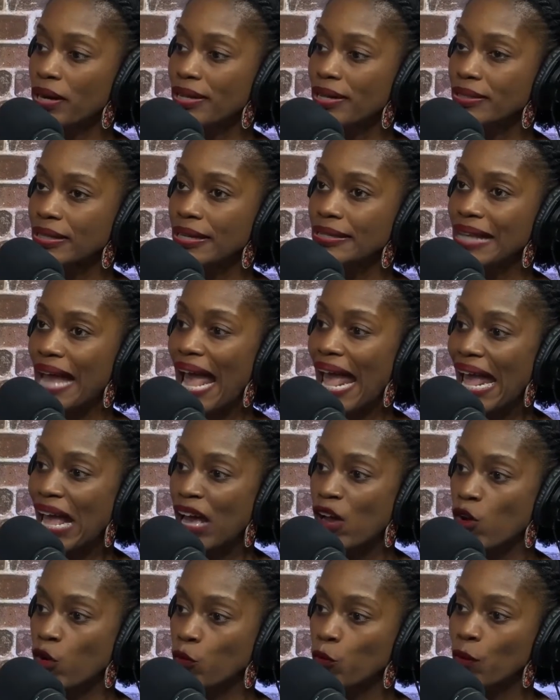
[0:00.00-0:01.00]
it's a
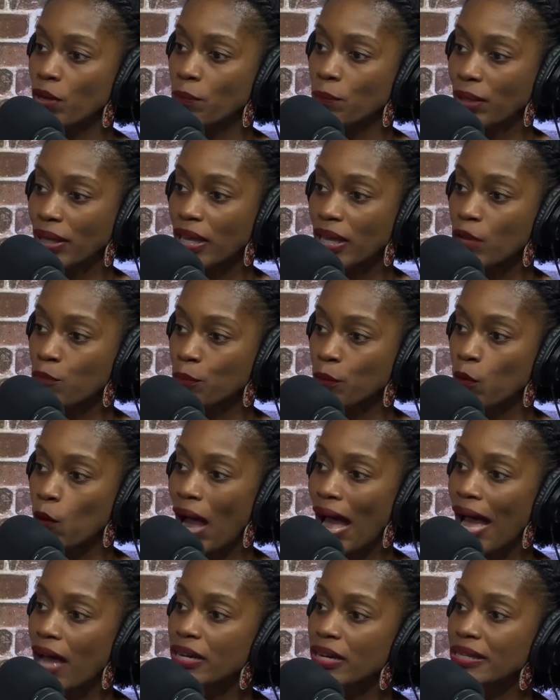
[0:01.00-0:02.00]
town with people.
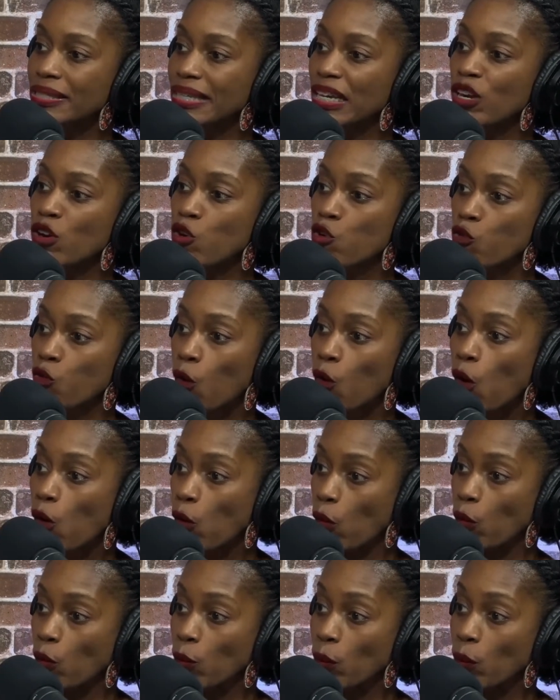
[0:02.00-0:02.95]
How does it grow?